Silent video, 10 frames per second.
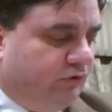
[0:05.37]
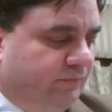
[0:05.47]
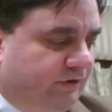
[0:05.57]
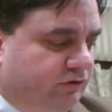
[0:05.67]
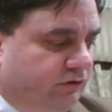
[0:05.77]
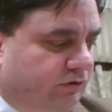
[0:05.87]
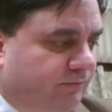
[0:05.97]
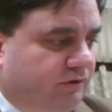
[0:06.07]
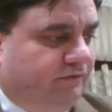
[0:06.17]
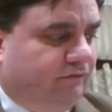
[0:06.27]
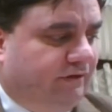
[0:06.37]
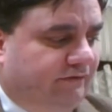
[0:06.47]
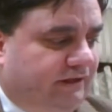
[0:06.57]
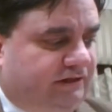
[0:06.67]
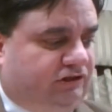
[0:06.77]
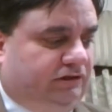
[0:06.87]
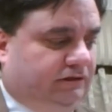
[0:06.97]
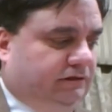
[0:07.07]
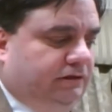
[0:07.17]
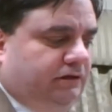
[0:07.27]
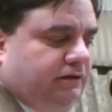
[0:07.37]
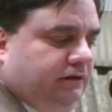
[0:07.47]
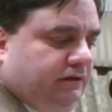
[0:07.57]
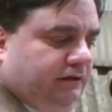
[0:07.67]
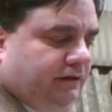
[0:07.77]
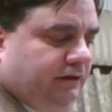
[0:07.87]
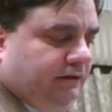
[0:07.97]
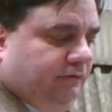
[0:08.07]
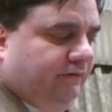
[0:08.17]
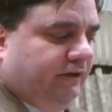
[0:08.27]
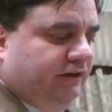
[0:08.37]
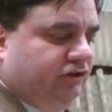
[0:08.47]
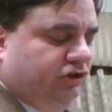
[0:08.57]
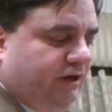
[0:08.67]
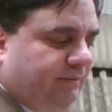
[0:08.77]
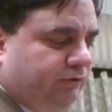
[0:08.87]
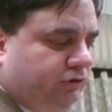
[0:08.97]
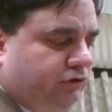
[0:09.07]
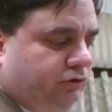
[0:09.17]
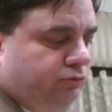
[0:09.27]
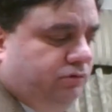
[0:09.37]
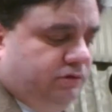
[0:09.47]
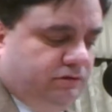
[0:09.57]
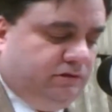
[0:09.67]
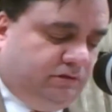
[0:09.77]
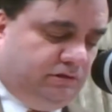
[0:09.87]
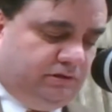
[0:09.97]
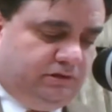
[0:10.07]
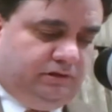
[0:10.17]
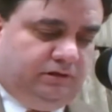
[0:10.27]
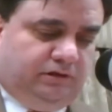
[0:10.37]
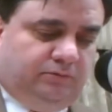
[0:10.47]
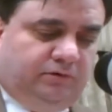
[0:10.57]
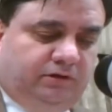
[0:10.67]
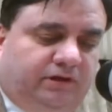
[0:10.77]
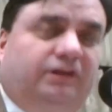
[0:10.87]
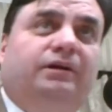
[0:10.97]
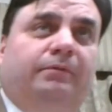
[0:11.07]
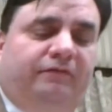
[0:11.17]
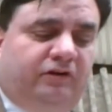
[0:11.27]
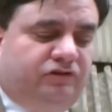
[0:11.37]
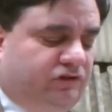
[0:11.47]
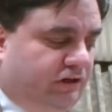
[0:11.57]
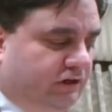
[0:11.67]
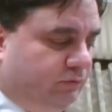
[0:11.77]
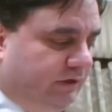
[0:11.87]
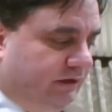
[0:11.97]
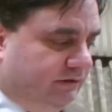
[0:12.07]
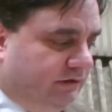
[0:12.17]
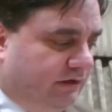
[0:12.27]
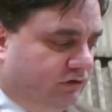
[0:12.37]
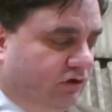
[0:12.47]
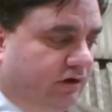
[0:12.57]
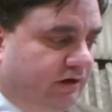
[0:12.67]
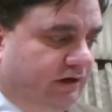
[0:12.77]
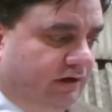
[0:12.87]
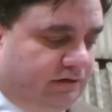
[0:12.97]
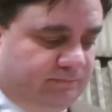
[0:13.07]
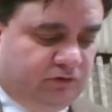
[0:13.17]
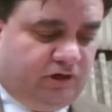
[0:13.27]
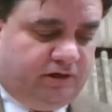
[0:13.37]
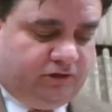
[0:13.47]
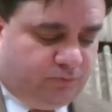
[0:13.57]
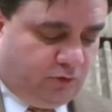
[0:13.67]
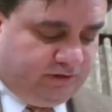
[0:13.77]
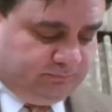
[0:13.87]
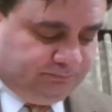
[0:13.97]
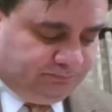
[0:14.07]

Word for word: with me to the book of Revelation, Revelation chapter 2. We're going to look at a couple of verses here as we get uh, started in our study this morning.